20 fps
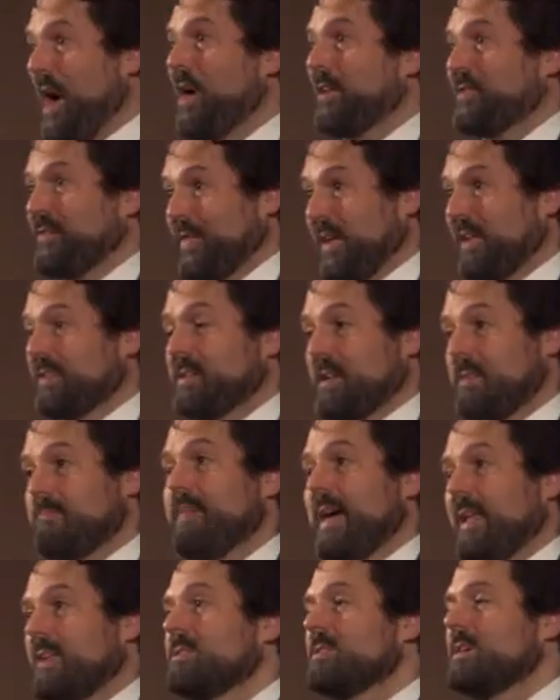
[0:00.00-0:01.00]
heartfelt
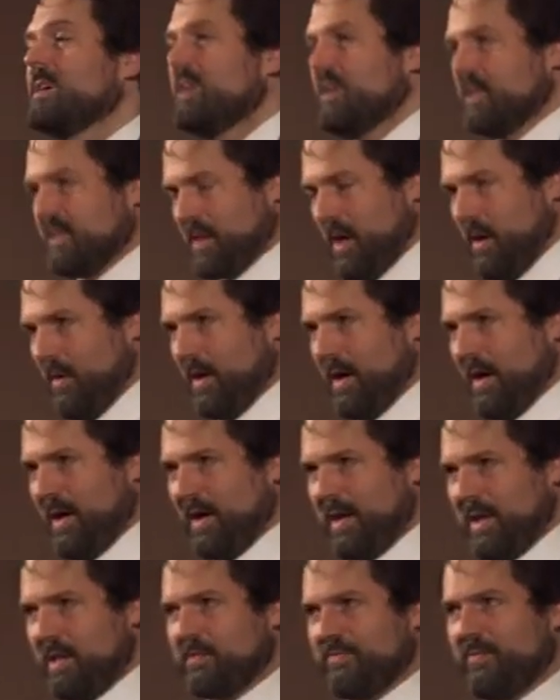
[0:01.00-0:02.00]
and meant. So
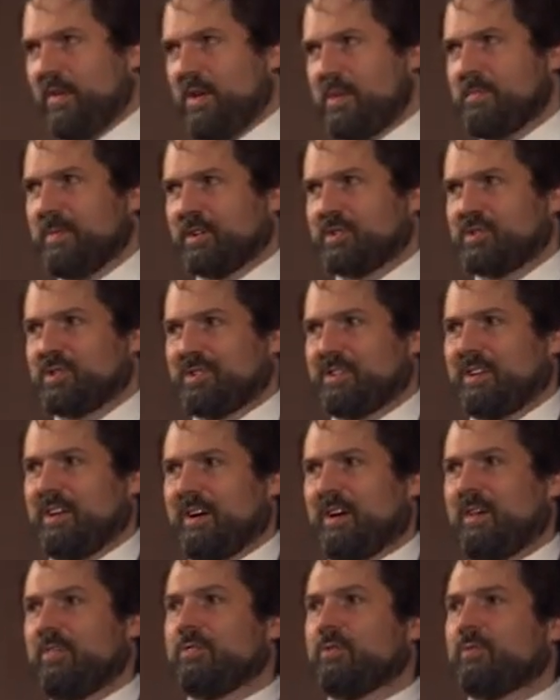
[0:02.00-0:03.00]
he's very much
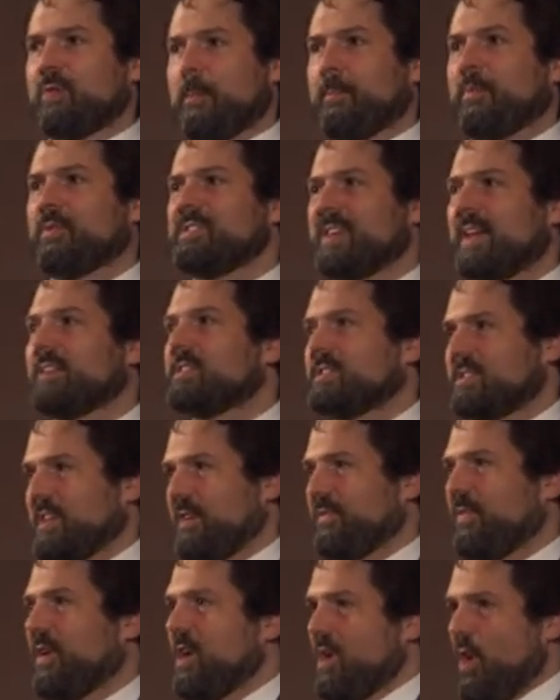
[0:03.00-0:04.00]
the
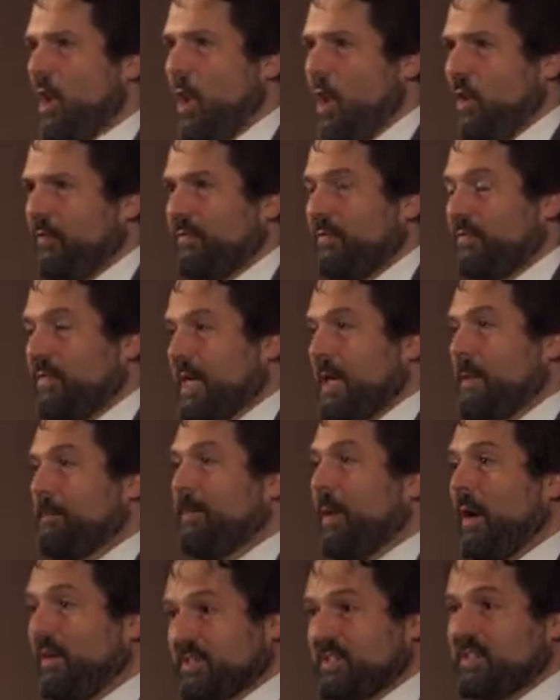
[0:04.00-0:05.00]
representative of the
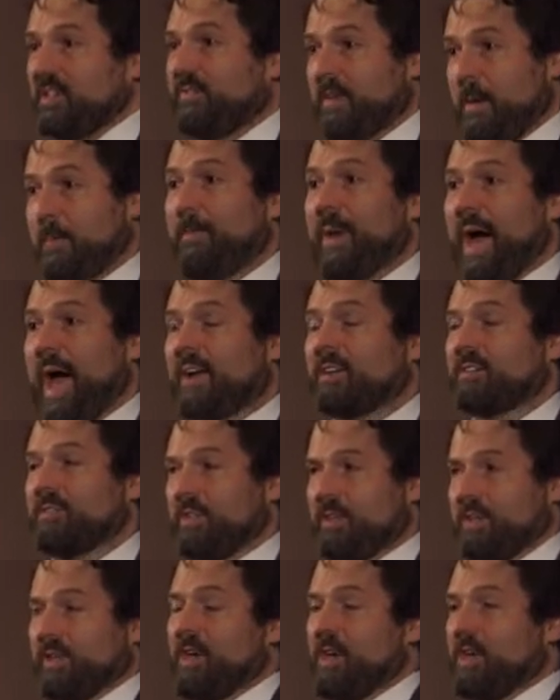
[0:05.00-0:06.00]
positive impact
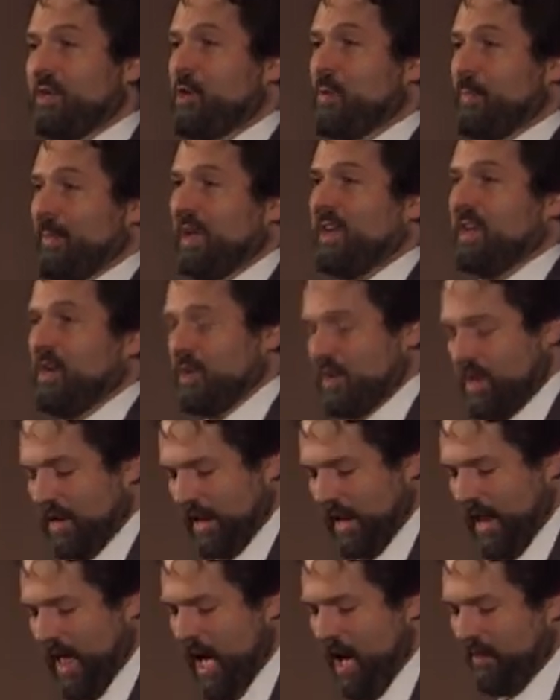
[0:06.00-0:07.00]
that a European
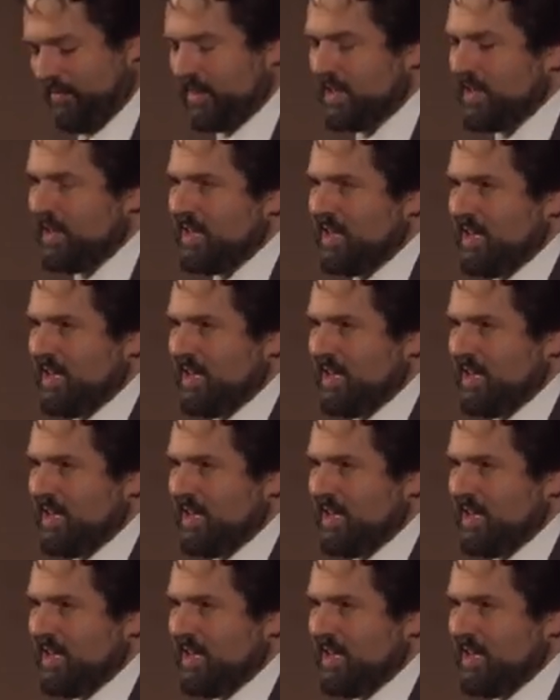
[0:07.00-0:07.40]
Union can have.